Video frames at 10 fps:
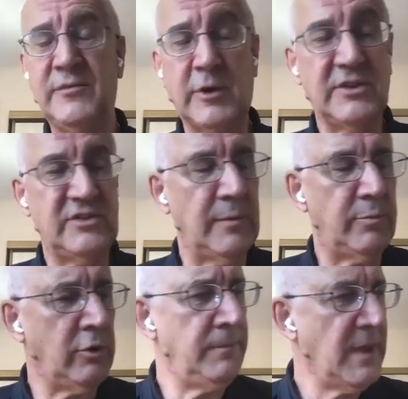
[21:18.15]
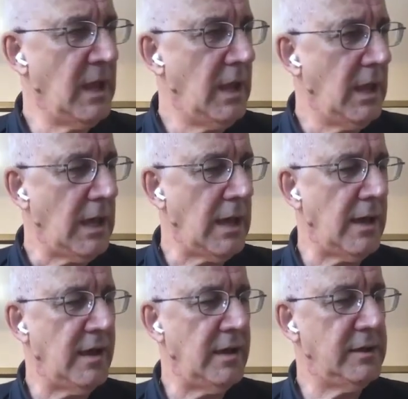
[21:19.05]
for example,
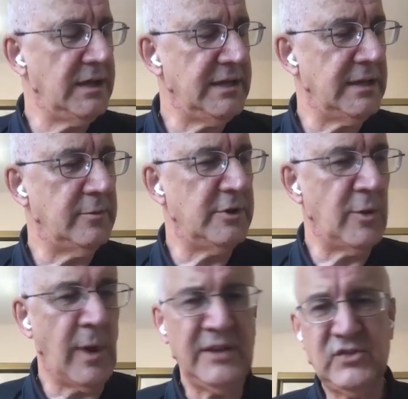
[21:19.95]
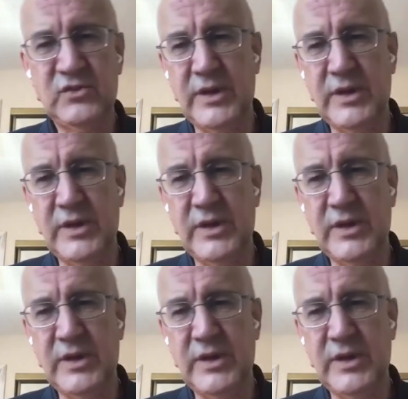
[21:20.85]
in AWS.